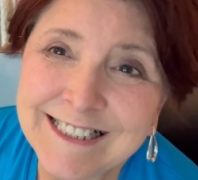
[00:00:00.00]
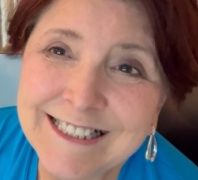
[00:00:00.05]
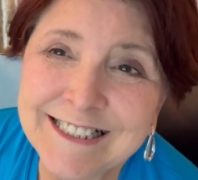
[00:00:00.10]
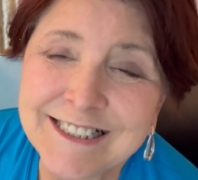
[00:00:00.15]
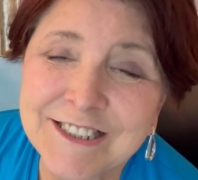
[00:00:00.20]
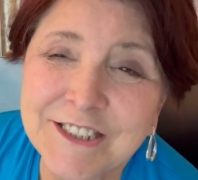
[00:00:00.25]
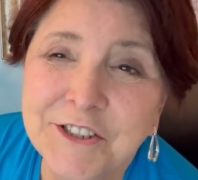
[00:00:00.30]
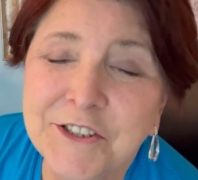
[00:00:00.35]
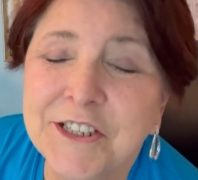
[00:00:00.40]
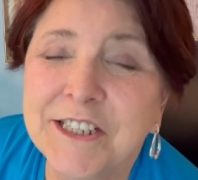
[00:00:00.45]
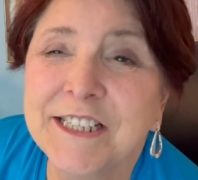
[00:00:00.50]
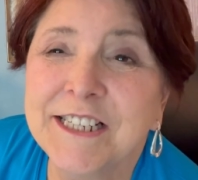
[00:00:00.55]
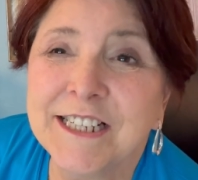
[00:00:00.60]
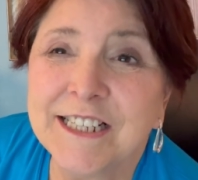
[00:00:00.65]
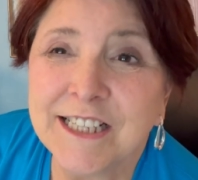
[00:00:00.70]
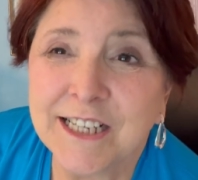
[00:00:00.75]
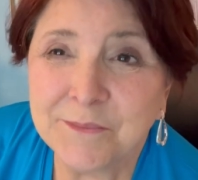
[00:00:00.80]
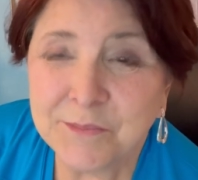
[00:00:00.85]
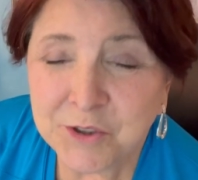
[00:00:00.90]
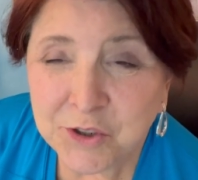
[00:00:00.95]
So again,
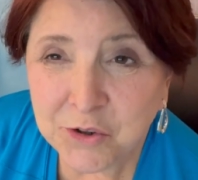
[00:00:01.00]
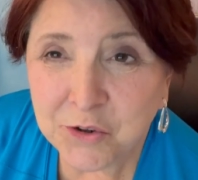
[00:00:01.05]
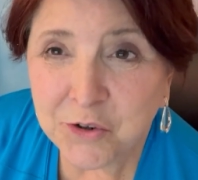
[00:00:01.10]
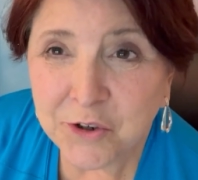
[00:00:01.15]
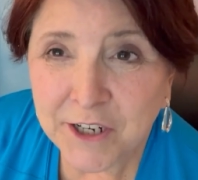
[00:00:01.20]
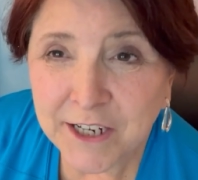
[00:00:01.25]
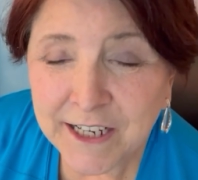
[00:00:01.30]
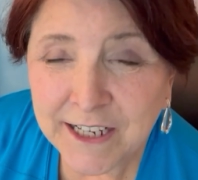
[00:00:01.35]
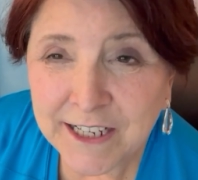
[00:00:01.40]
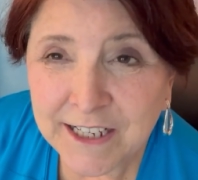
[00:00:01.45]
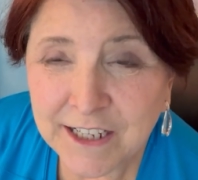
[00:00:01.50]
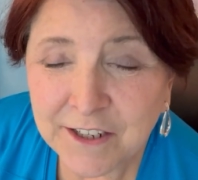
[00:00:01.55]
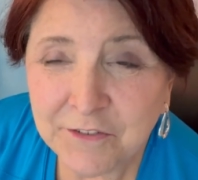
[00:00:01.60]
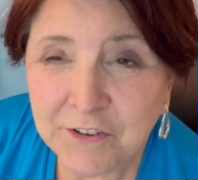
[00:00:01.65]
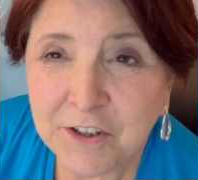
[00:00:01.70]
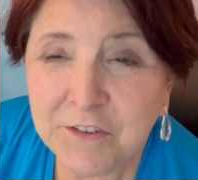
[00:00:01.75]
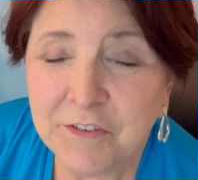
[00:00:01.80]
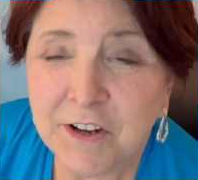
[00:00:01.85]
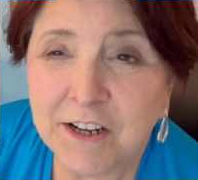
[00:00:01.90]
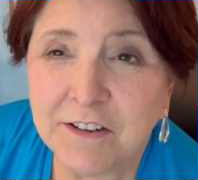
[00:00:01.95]
I'm Tori. If
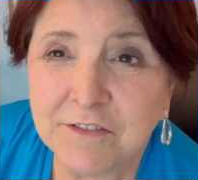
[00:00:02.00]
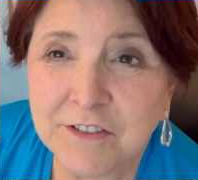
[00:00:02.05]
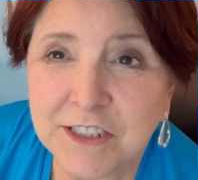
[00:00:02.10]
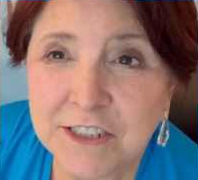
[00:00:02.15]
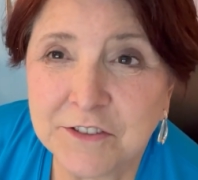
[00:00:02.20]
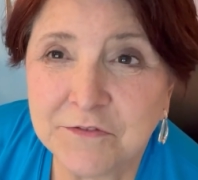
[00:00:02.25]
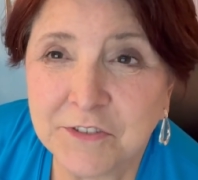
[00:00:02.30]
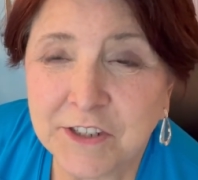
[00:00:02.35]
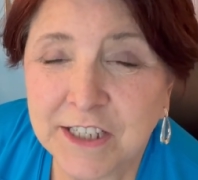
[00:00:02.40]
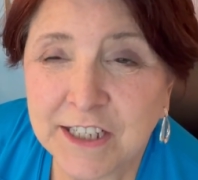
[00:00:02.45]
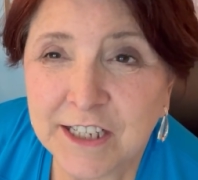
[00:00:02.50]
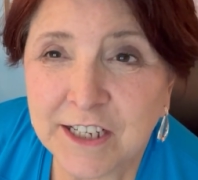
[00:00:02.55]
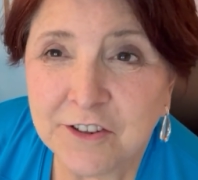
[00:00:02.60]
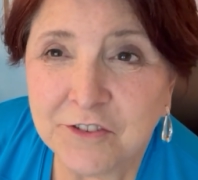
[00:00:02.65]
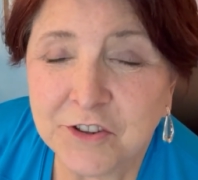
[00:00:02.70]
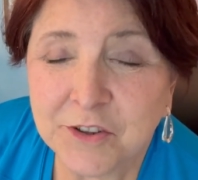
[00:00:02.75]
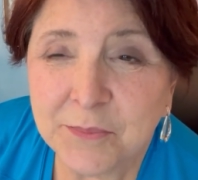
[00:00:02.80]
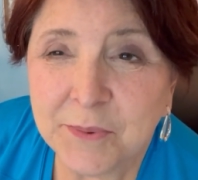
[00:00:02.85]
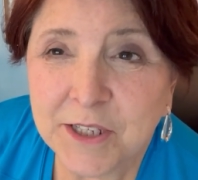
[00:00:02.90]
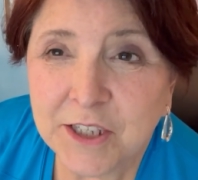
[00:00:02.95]
you found this video
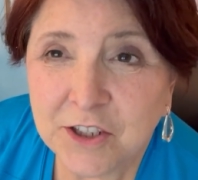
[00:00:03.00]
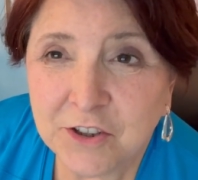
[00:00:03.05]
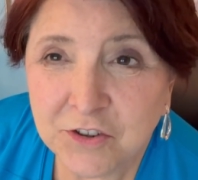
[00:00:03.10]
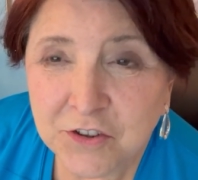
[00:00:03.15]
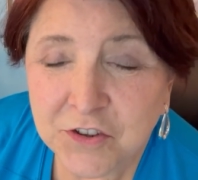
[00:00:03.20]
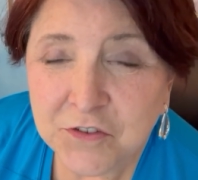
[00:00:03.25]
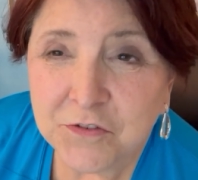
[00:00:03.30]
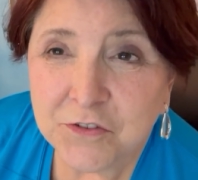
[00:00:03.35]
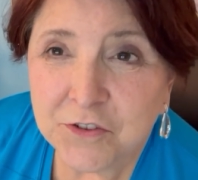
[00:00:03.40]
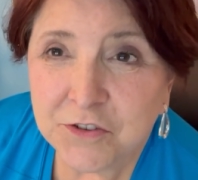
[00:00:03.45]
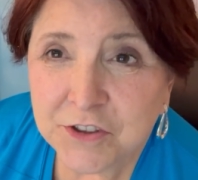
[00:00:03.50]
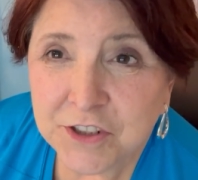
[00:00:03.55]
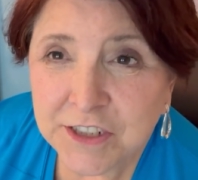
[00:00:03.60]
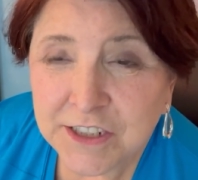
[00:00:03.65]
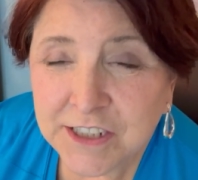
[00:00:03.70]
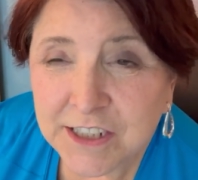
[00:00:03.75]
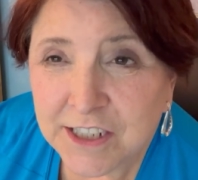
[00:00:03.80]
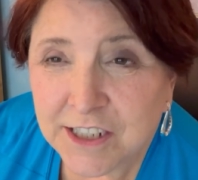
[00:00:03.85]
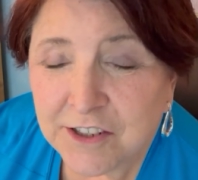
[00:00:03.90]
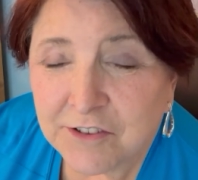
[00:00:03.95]
to be useful to
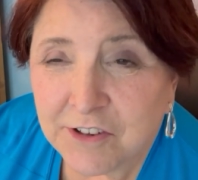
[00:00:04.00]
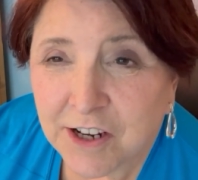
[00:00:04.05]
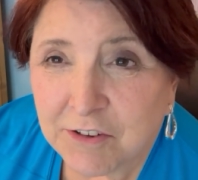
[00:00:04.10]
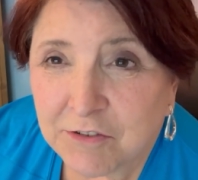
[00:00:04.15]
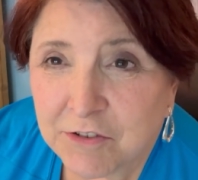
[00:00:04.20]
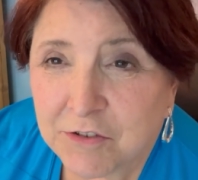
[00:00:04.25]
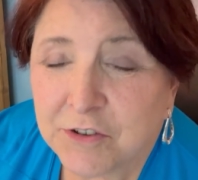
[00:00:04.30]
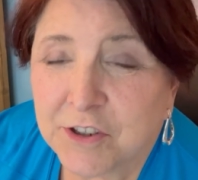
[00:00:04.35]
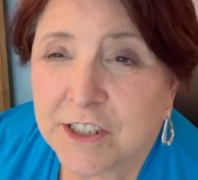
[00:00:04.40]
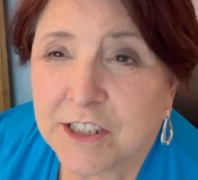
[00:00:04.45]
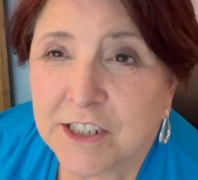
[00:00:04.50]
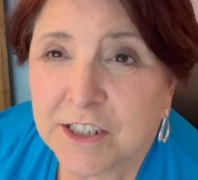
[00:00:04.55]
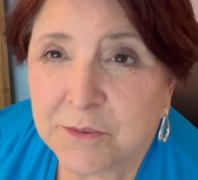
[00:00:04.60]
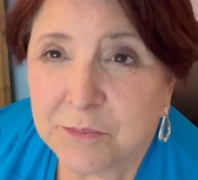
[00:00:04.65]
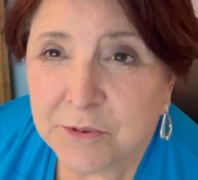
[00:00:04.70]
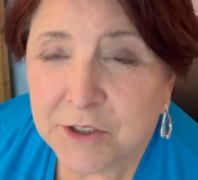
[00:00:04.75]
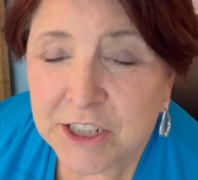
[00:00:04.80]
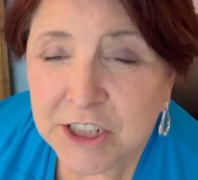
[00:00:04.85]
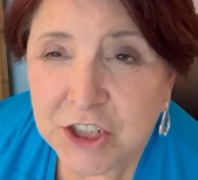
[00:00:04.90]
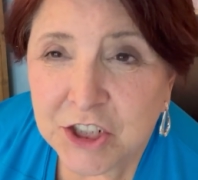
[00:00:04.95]
you, I would really
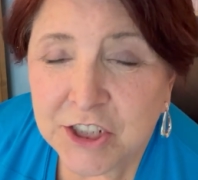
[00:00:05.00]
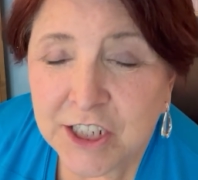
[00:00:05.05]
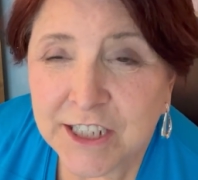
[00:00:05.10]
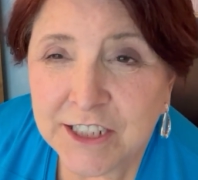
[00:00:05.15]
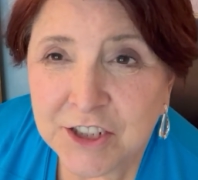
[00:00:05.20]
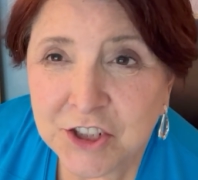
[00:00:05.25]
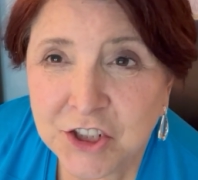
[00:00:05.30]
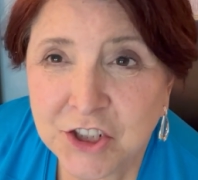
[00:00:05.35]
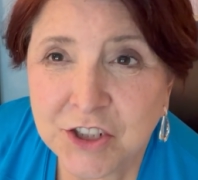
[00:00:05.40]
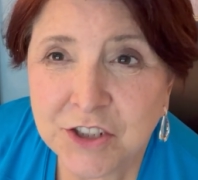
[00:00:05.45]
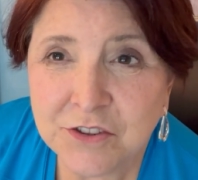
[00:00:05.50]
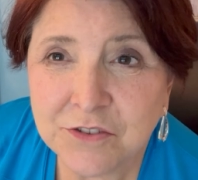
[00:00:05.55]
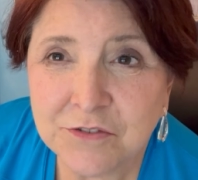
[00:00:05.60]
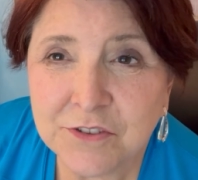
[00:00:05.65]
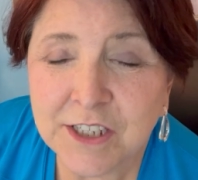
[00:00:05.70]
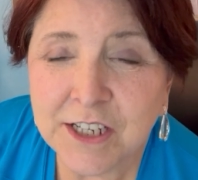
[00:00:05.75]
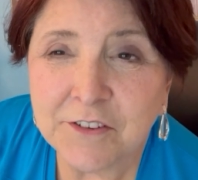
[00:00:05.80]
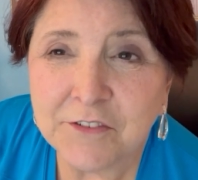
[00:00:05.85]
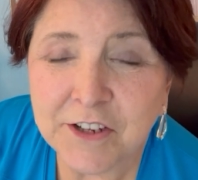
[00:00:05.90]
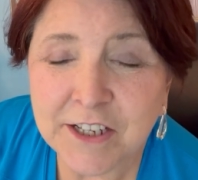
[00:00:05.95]
appreciate you
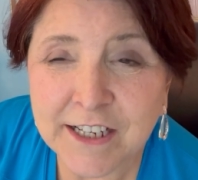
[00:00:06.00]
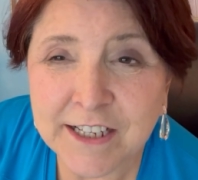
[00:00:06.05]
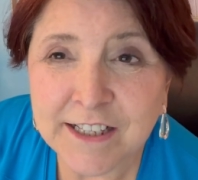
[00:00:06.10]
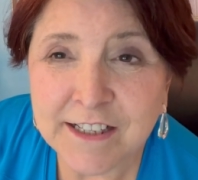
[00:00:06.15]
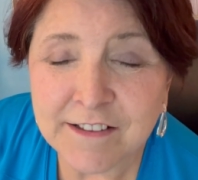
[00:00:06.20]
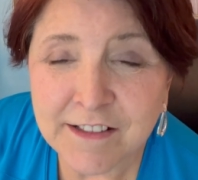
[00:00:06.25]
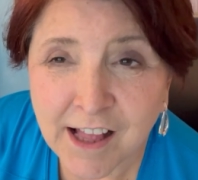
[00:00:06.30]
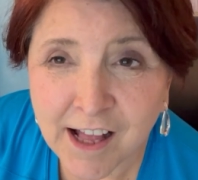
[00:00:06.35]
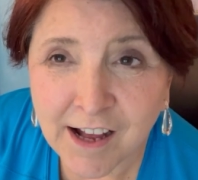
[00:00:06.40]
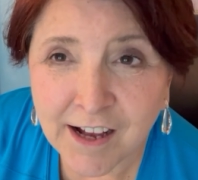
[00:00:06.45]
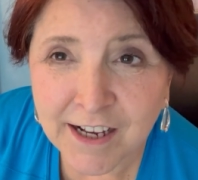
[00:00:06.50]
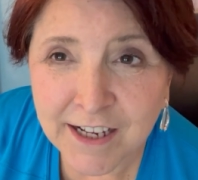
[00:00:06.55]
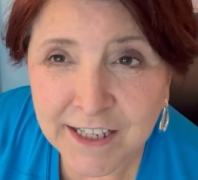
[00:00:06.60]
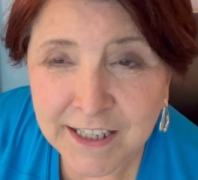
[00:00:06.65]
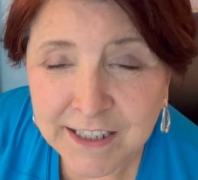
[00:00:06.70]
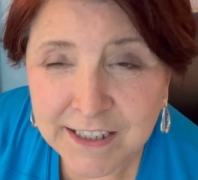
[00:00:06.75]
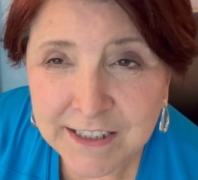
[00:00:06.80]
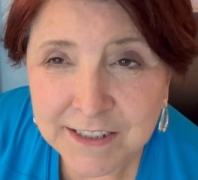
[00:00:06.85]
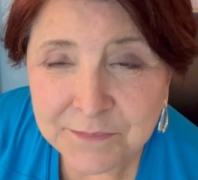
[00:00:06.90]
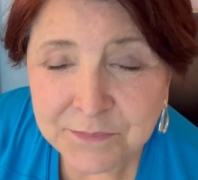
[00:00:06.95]
giving it a like.